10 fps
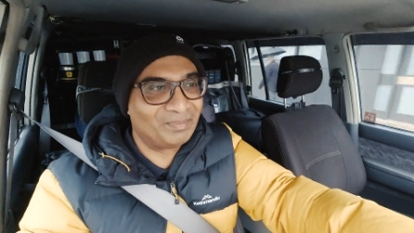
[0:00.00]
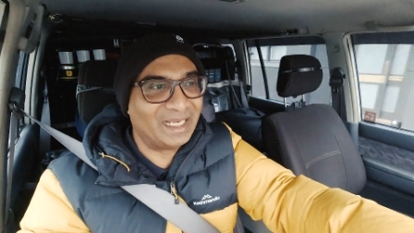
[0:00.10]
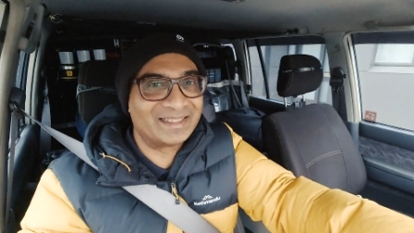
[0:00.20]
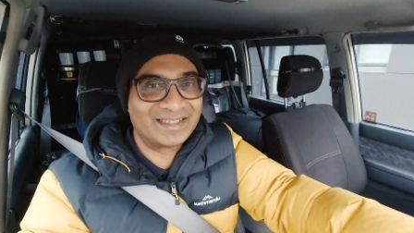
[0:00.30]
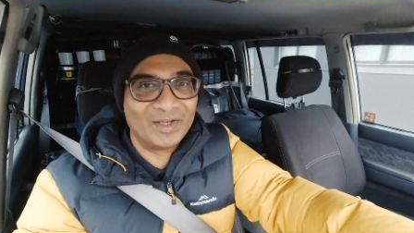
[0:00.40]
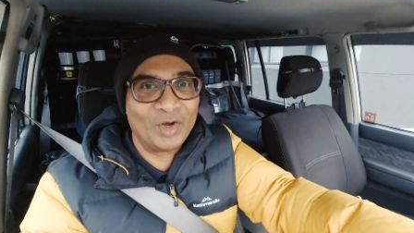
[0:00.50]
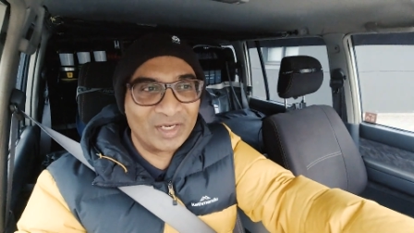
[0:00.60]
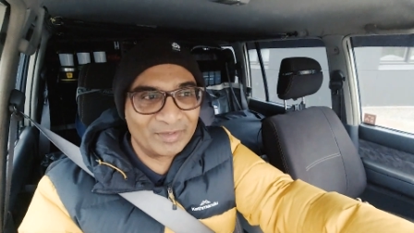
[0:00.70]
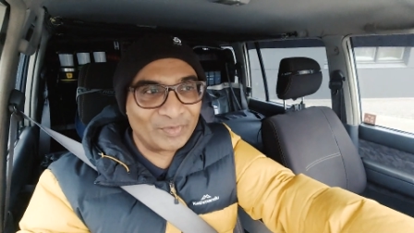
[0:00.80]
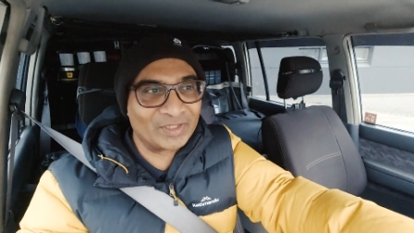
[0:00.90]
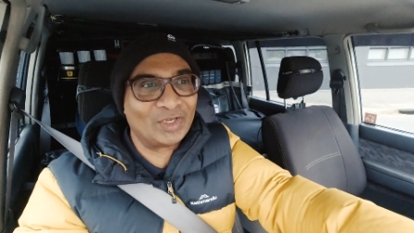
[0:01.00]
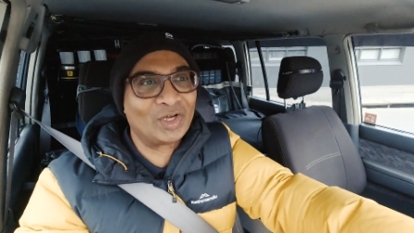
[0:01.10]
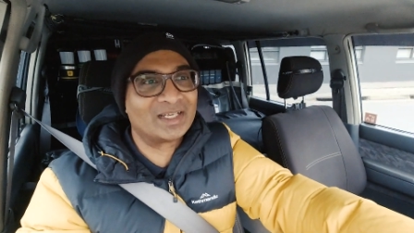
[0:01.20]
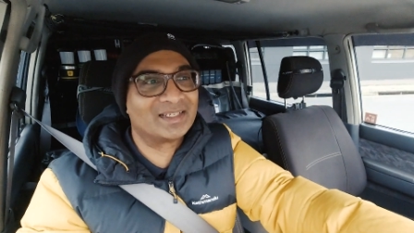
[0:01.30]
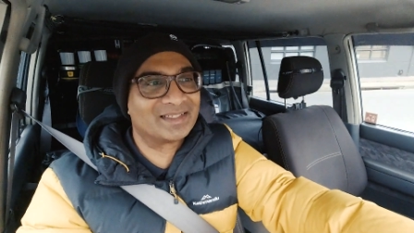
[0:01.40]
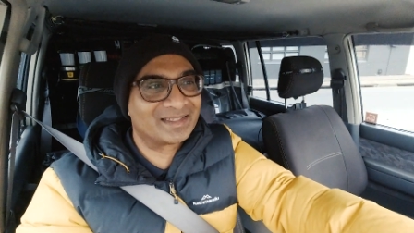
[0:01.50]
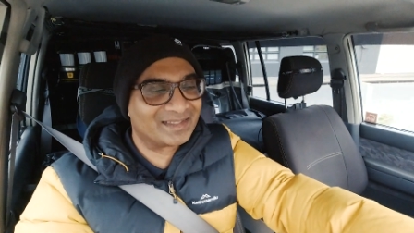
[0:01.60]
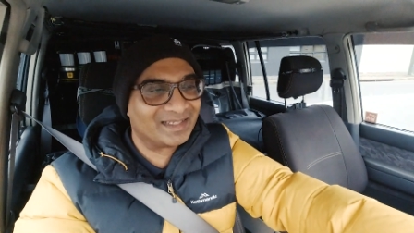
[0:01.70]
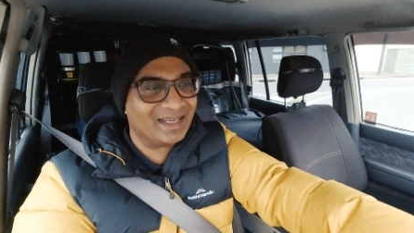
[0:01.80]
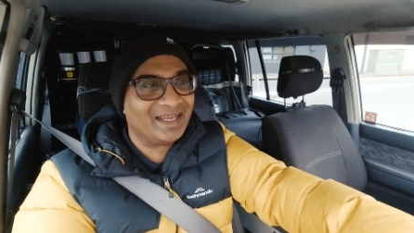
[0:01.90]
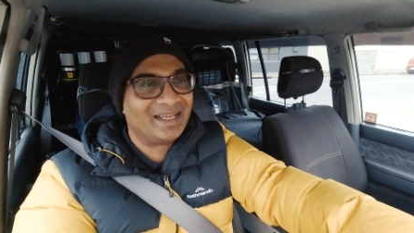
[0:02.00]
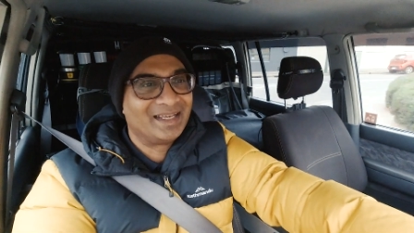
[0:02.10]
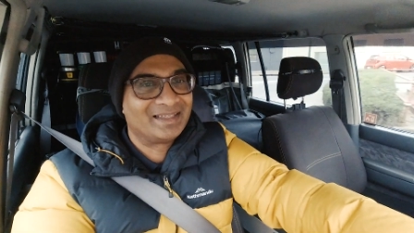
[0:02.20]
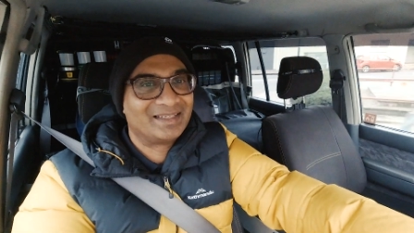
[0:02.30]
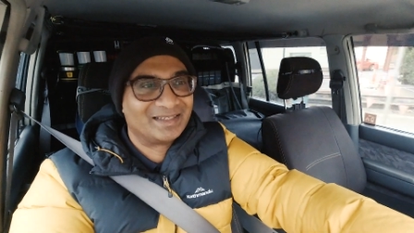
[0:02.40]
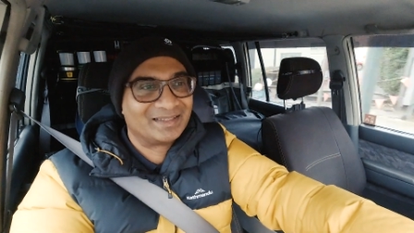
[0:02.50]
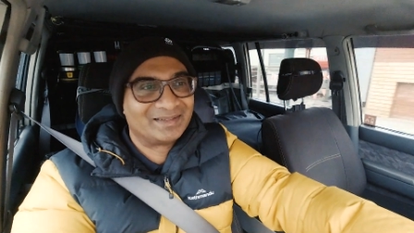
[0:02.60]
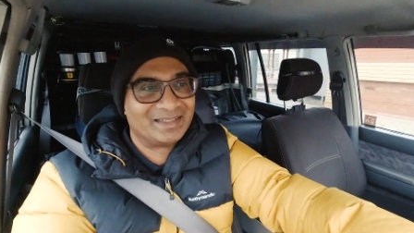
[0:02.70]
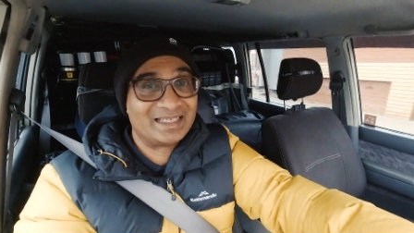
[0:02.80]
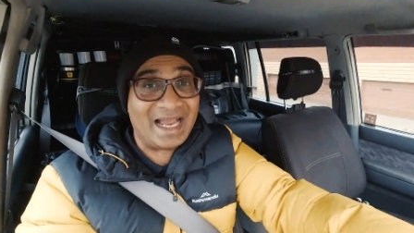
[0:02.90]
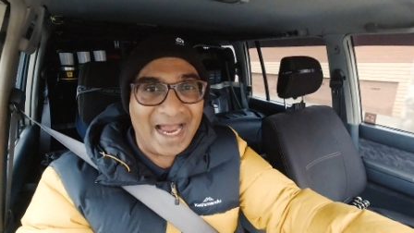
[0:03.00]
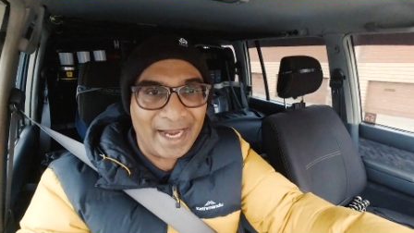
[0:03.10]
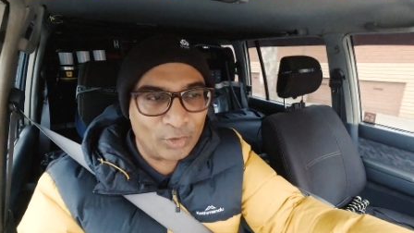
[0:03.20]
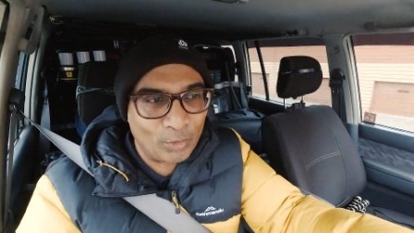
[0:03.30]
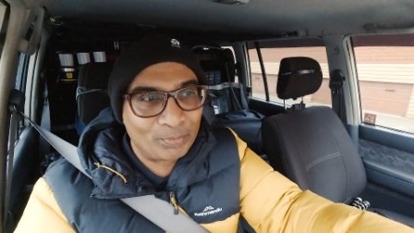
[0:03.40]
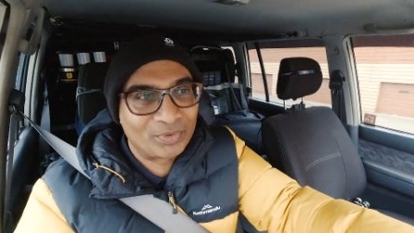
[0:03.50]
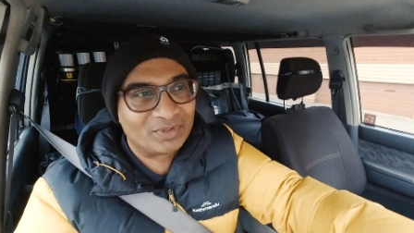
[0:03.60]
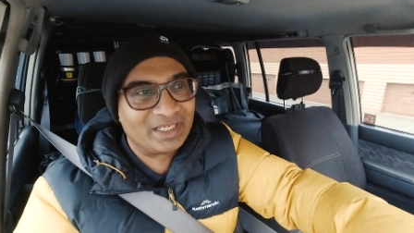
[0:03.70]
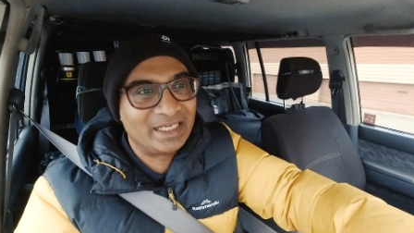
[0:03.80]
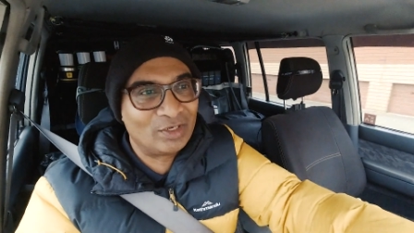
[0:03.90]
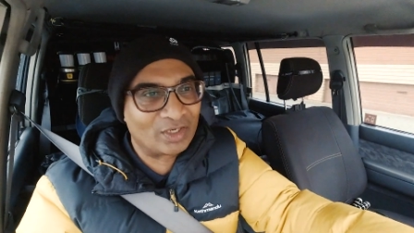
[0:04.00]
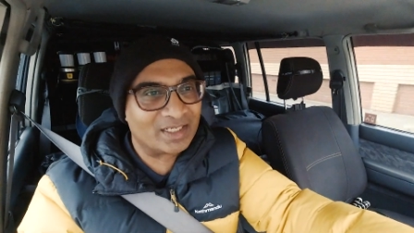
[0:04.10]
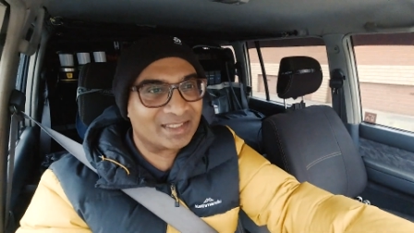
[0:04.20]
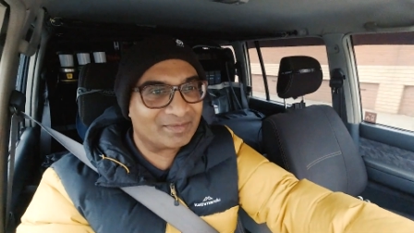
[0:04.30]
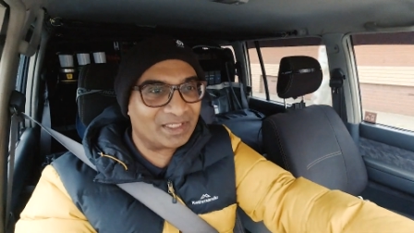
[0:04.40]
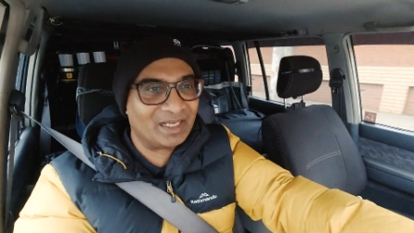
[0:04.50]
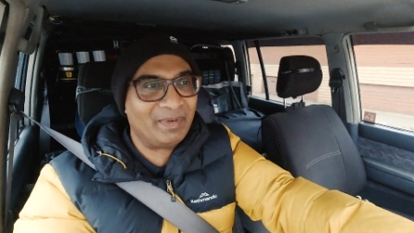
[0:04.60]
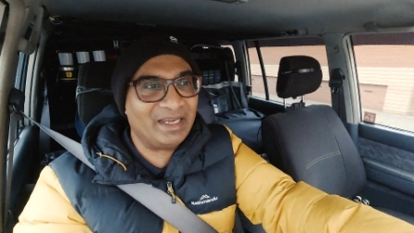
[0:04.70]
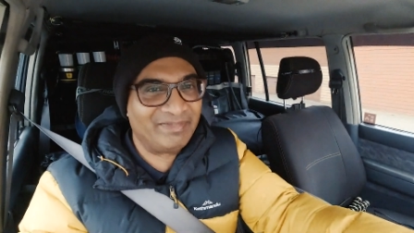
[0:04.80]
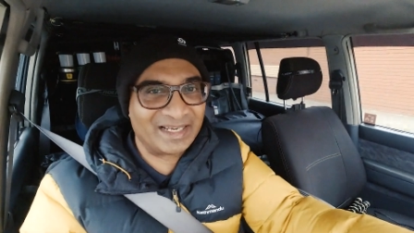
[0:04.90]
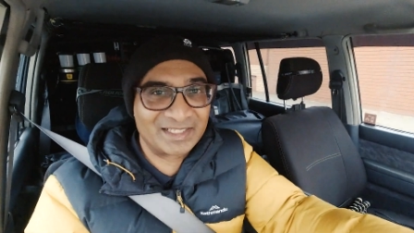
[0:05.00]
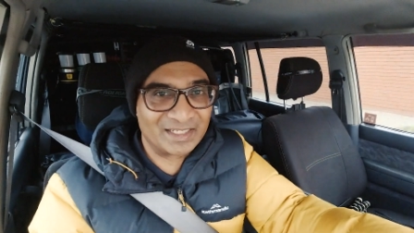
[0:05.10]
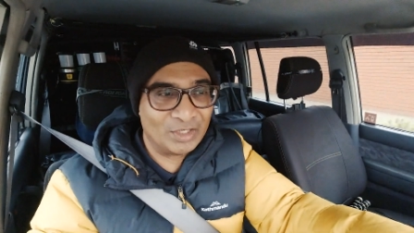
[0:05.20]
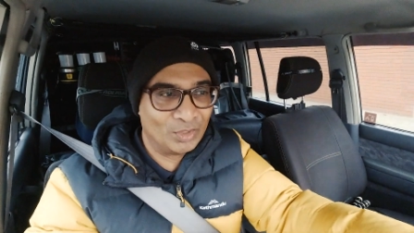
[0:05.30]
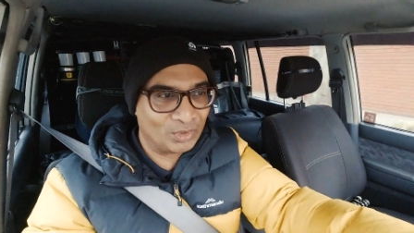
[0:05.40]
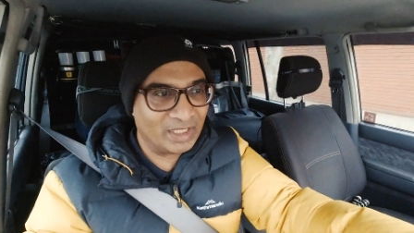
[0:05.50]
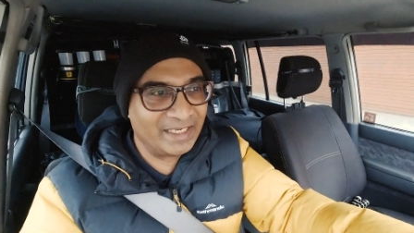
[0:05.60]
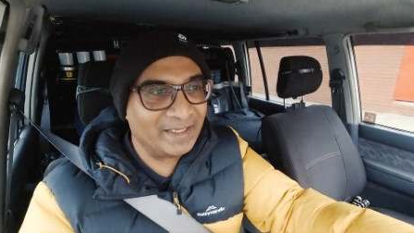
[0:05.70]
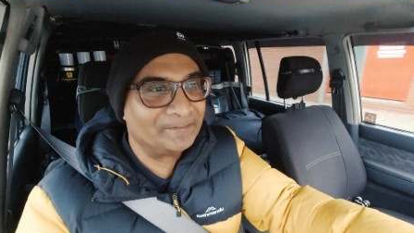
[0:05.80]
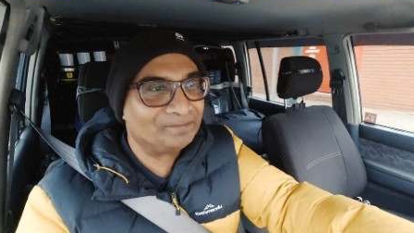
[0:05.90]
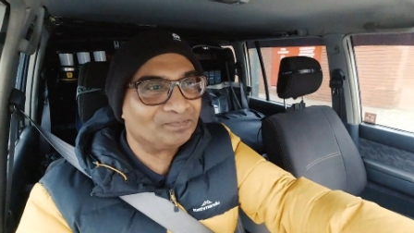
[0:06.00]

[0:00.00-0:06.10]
Placed the order for the lockers. These are Harrop e-lockers, which are manufactured locally.